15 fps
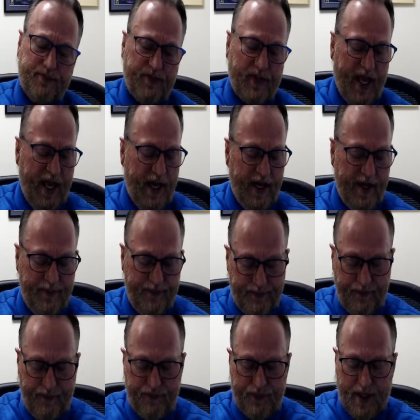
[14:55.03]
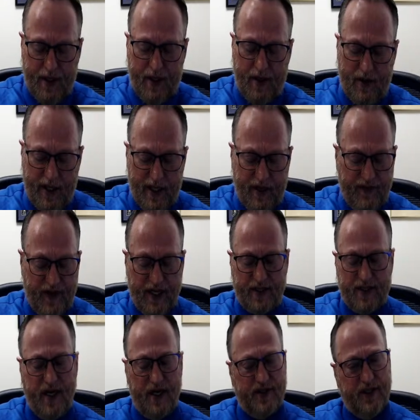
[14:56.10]
Hey, all right, if I
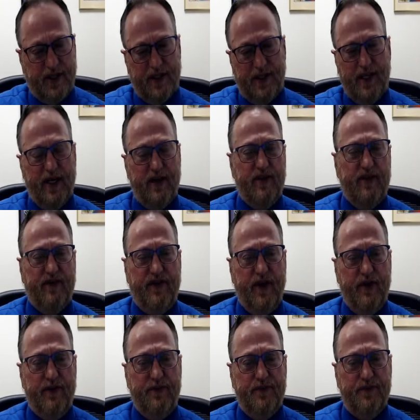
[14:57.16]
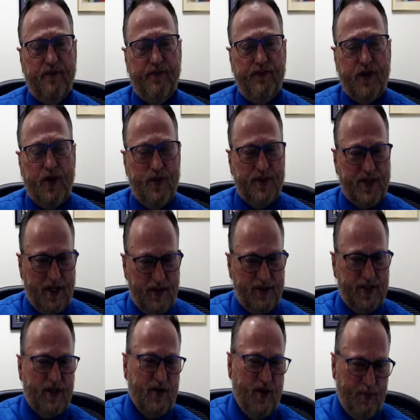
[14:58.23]
talk to you today on the phone which I usually
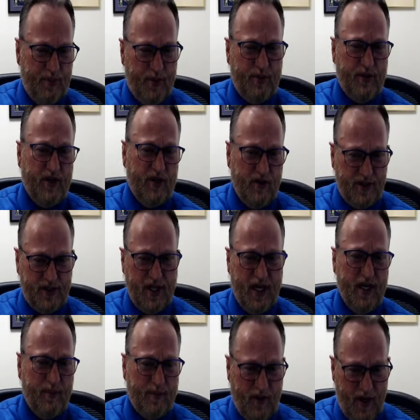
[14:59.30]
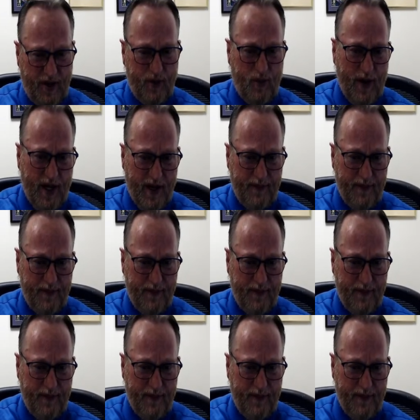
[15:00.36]
call people that don't sign up right away.